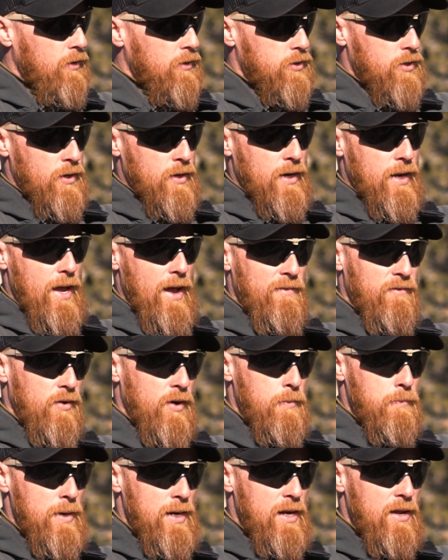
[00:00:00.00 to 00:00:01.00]
So you're going to have
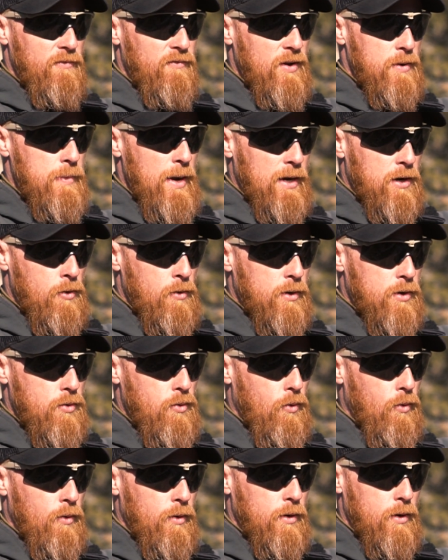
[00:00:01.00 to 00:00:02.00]
immediate feedback going,
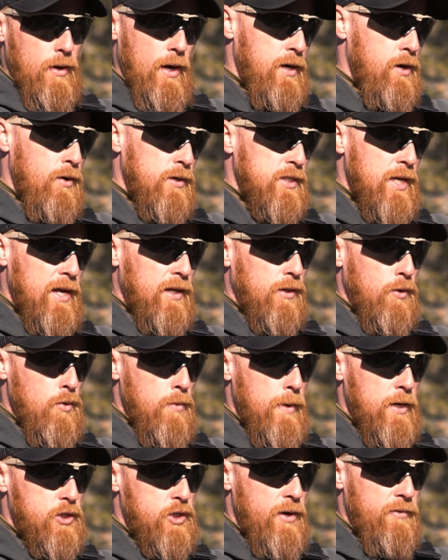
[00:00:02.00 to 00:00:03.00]
cool, I know exactly where
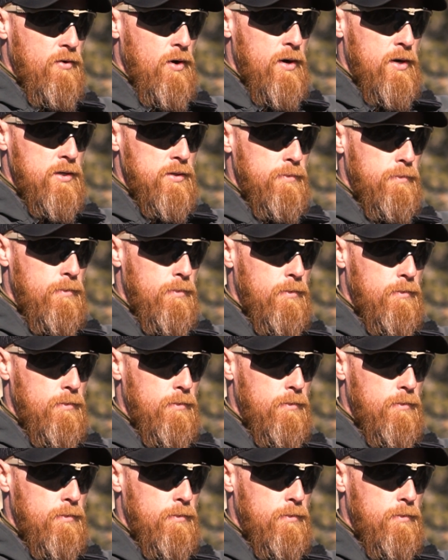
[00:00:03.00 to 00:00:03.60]
my chevron is.